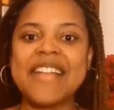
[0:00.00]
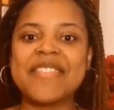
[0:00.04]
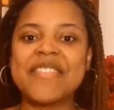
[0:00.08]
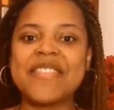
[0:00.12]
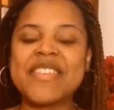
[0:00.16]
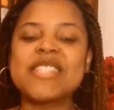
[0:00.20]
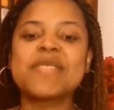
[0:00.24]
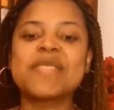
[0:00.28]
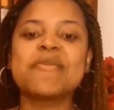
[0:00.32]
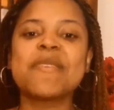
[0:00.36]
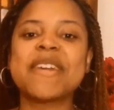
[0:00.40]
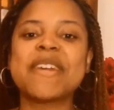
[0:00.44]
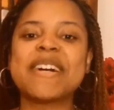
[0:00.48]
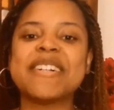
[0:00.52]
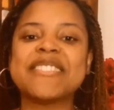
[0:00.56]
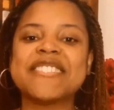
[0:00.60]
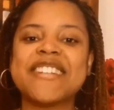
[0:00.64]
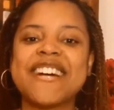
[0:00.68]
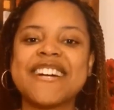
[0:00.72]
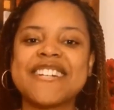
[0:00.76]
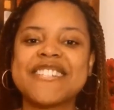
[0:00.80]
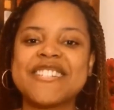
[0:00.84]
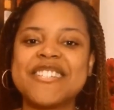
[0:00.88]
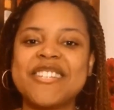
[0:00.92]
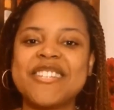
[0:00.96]
This week I'll
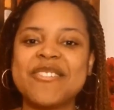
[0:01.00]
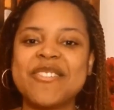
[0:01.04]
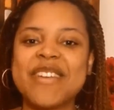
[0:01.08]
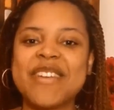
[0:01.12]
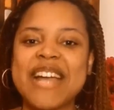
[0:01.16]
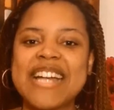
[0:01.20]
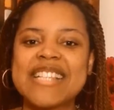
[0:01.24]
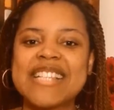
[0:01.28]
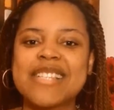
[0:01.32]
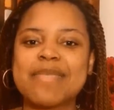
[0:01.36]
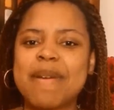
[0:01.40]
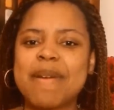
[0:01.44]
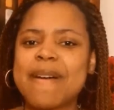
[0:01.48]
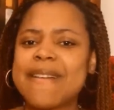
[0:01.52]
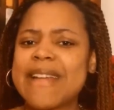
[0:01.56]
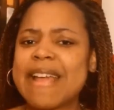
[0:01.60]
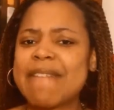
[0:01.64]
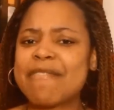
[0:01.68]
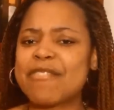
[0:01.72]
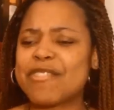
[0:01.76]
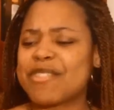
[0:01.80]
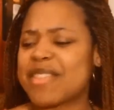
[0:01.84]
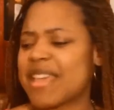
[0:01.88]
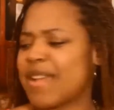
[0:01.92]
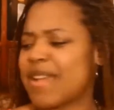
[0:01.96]
talk to you guys about
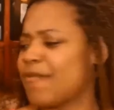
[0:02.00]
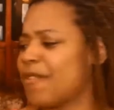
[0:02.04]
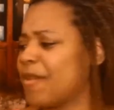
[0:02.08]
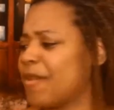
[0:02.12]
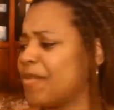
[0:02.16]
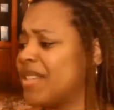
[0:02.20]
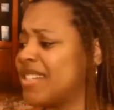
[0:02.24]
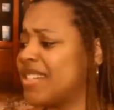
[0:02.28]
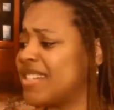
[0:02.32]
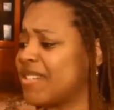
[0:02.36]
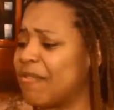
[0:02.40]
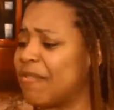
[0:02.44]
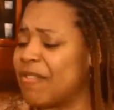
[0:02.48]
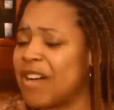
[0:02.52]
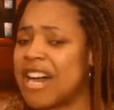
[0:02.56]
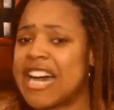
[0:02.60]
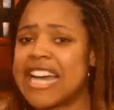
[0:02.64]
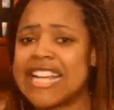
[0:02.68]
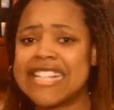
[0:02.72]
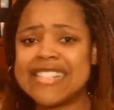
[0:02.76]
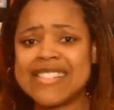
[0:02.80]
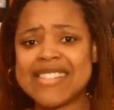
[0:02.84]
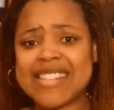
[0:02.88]
everything from the divine